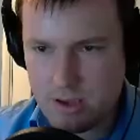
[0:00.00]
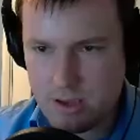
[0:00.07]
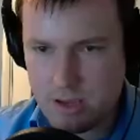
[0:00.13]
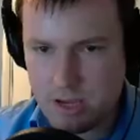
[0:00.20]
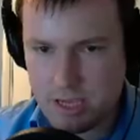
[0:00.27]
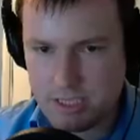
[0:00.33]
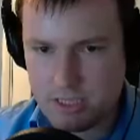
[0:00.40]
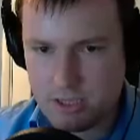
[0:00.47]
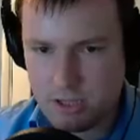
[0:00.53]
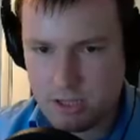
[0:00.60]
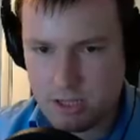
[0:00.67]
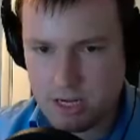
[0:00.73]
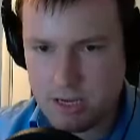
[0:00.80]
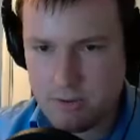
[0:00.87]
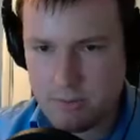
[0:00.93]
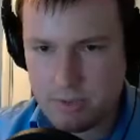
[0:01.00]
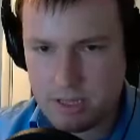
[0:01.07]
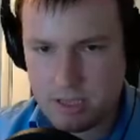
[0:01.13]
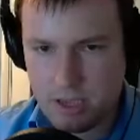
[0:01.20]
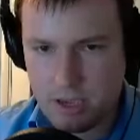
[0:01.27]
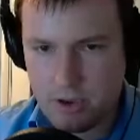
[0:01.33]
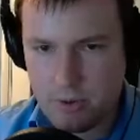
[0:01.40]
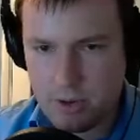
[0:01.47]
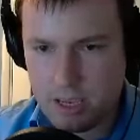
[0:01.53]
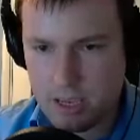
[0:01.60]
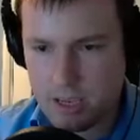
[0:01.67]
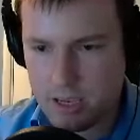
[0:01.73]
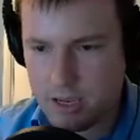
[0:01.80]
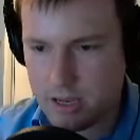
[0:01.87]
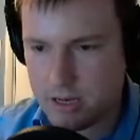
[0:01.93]
Ice Colony will go
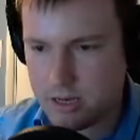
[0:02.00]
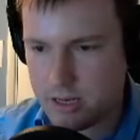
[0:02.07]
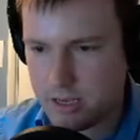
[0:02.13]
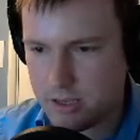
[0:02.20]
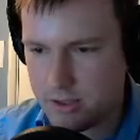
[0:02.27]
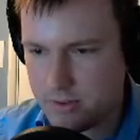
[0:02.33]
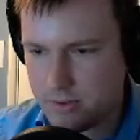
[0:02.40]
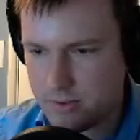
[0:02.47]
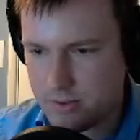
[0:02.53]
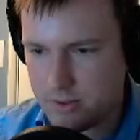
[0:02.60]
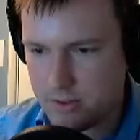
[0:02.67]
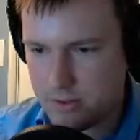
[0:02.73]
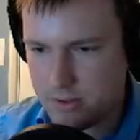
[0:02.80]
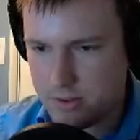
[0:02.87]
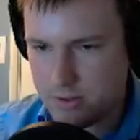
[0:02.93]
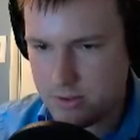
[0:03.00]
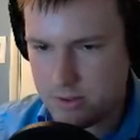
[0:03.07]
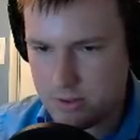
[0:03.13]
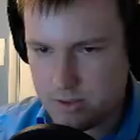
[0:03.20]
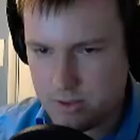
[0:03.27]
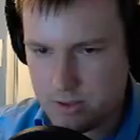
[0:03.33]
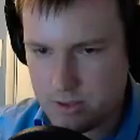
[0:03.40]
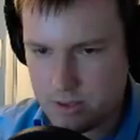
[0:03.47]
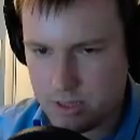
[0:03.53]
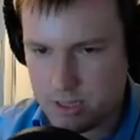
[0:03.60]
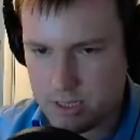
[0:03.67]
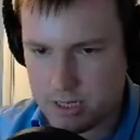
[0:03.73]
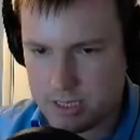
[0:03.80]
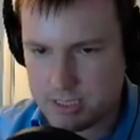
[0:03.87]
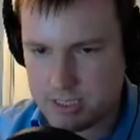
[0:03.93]
and
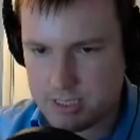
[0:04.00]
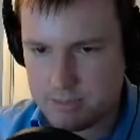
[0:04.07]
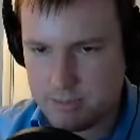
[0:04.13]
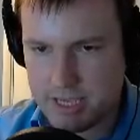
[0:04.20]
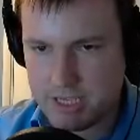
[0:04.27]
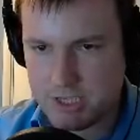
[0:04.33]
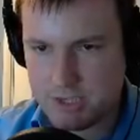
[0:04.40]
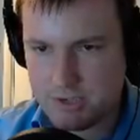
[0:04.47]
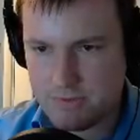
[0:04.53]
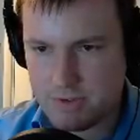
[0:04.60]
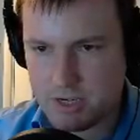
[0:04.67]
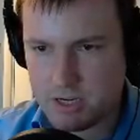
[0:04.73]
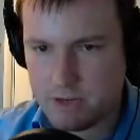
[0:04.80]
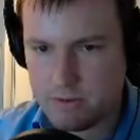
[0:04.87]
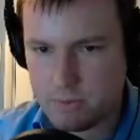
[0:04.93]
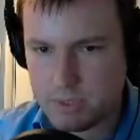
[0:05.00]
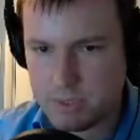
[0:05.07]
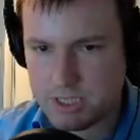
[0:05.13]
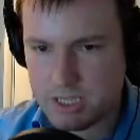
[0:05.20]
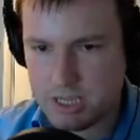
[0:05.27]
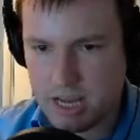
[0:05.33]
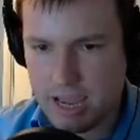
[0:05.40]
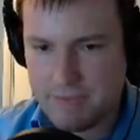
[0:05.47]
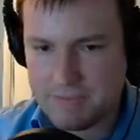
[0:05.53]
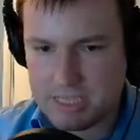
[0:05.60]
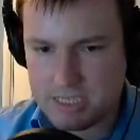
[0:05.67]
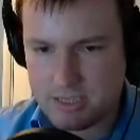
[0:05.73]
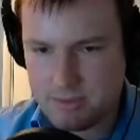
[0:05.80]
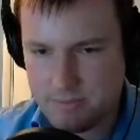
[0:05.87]
colonize this place for no other reason than to have it.